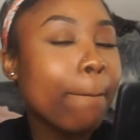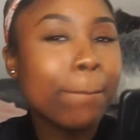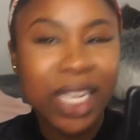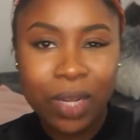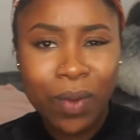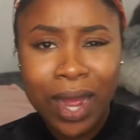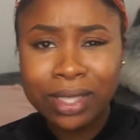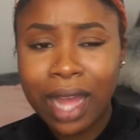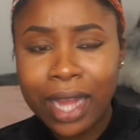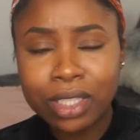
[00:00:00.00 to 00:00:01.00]
money
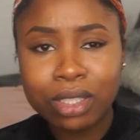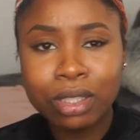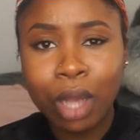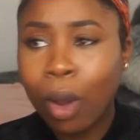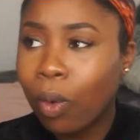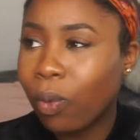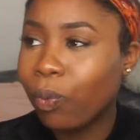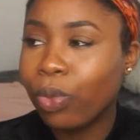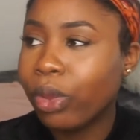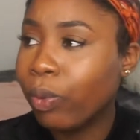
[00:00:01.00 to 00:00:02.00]
wise, I just don't
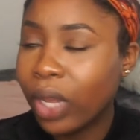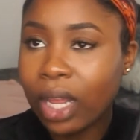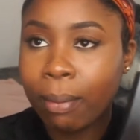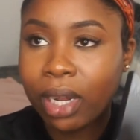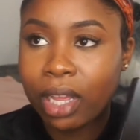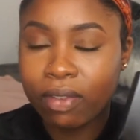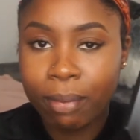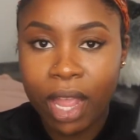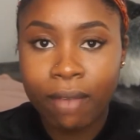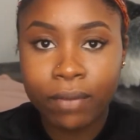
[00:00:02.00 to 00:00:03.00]
really believe in
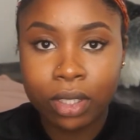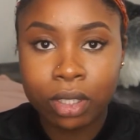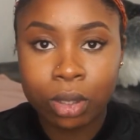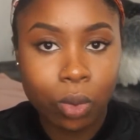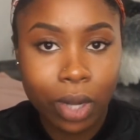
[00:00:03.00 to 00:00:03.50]
paying for school.